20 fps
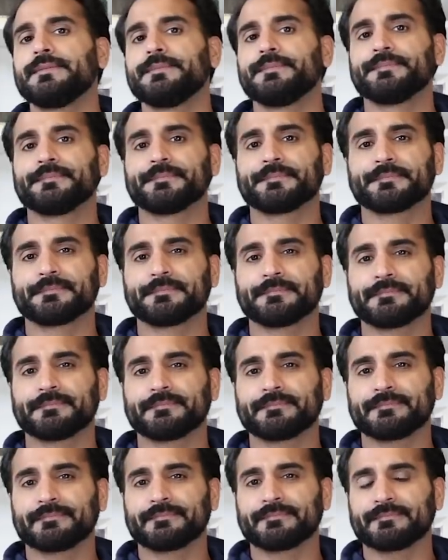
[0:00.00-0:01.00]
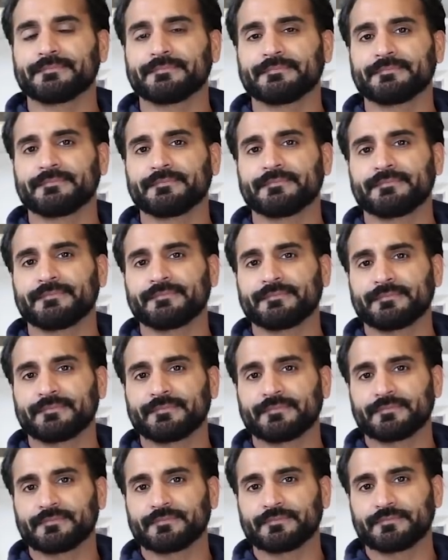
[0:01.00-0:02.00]

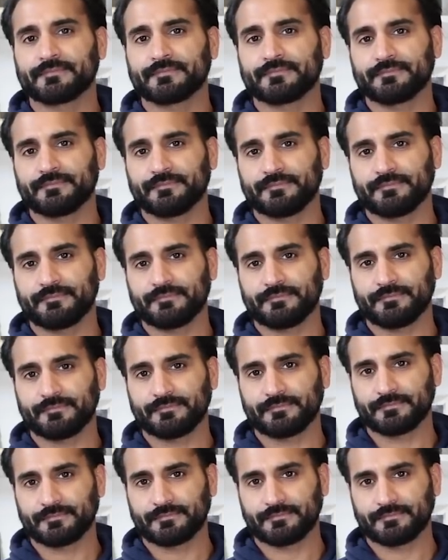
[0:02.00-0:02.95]
This person isn't speaking.